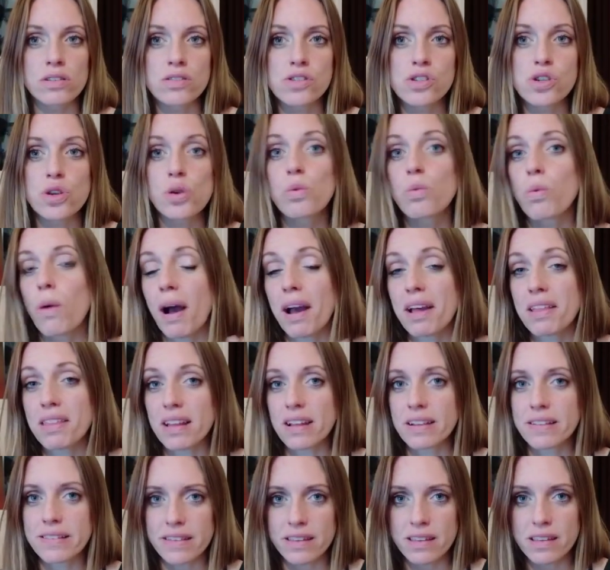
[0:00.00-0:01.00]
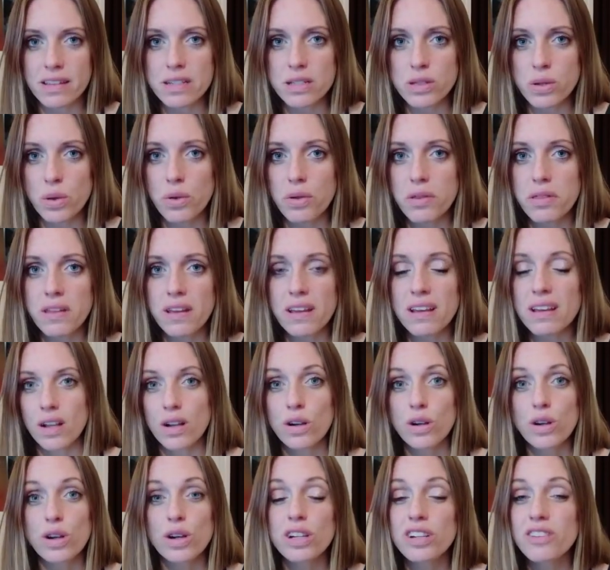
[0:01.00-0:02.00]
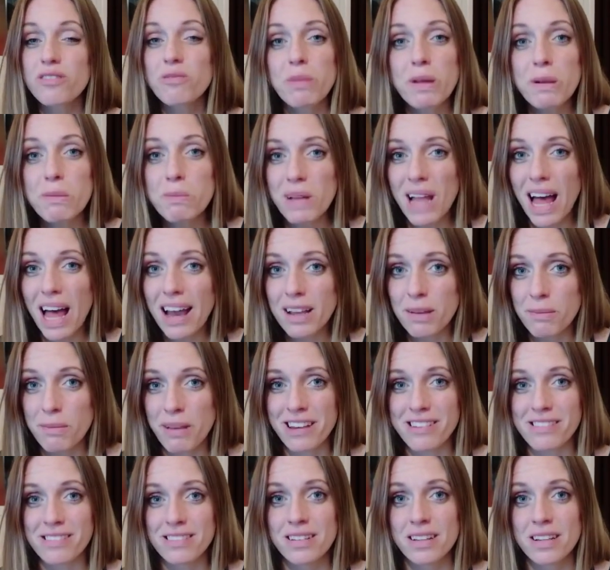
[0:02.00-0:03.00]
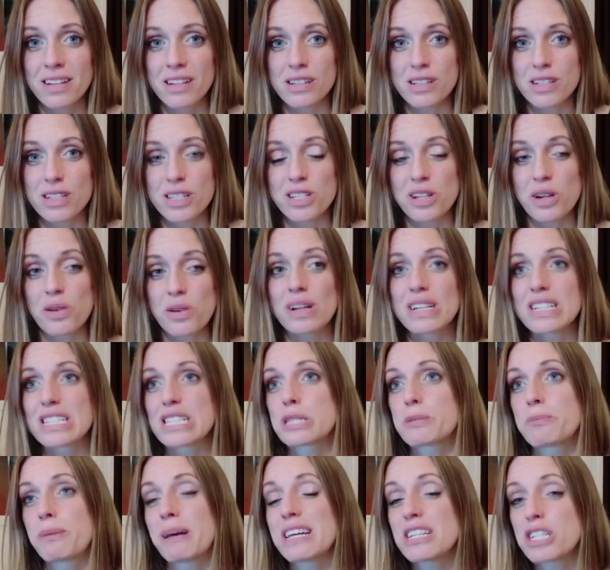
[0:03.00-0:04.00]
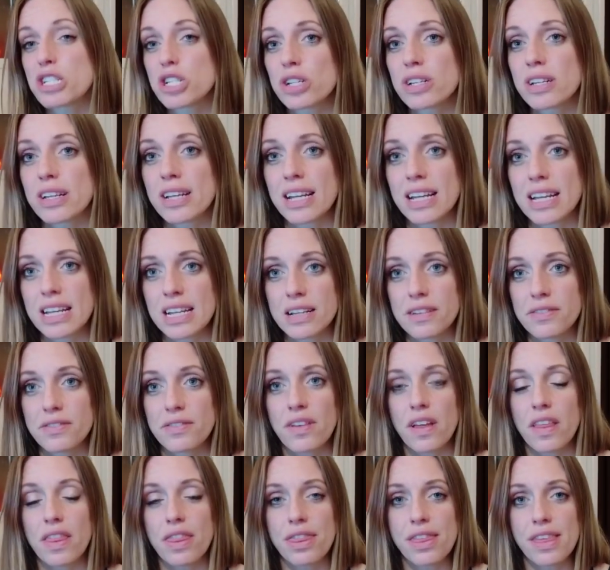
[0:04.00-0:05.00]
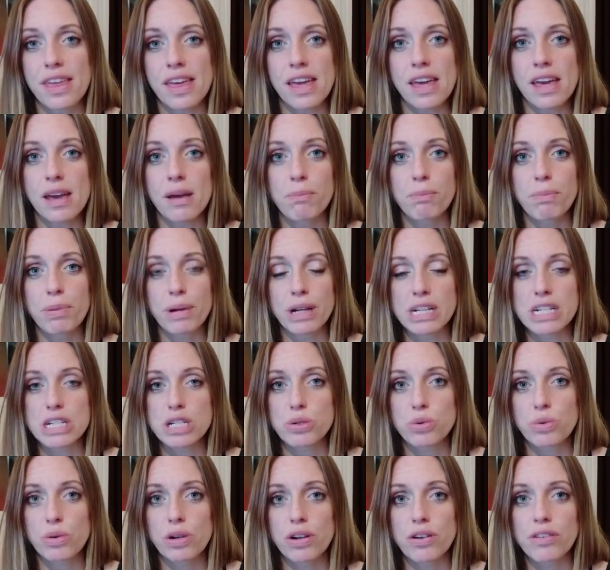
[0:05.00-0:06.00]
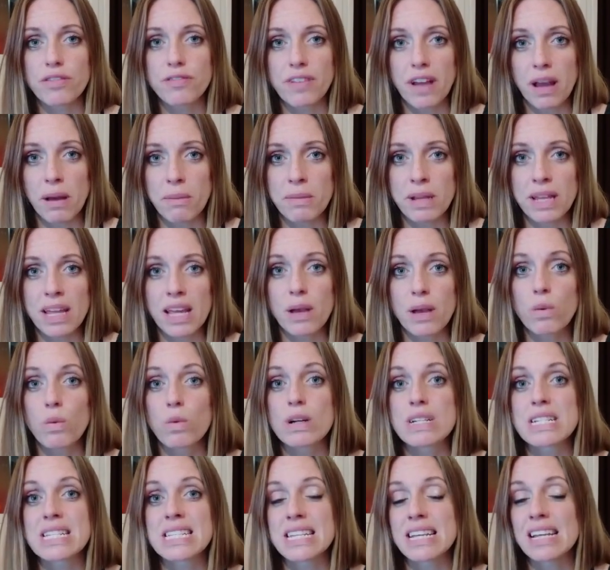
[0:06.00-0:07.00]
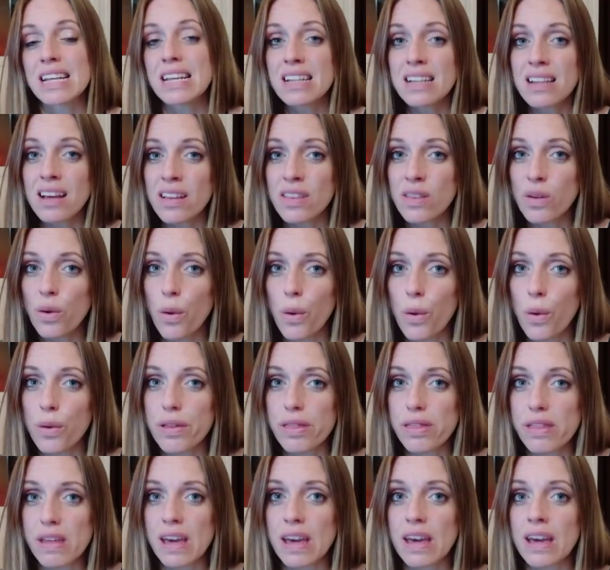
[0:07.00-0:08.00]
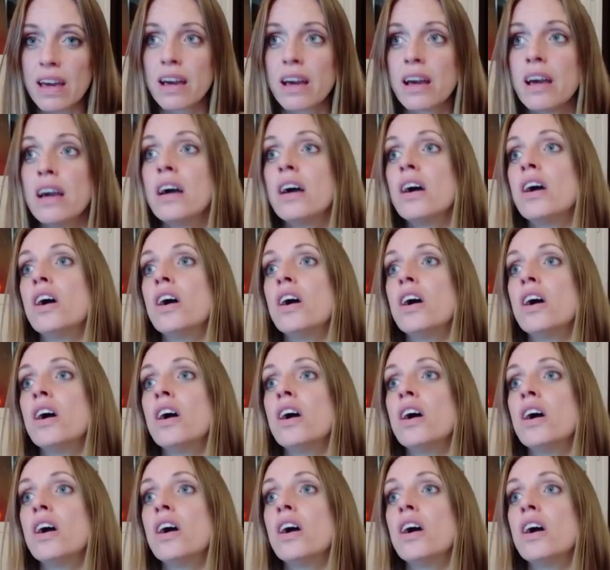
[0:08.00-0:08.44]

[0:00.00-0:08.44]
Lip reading: to why they did this whole thing, could have been blackmail. So especially if the British royal family was in on the whole thing,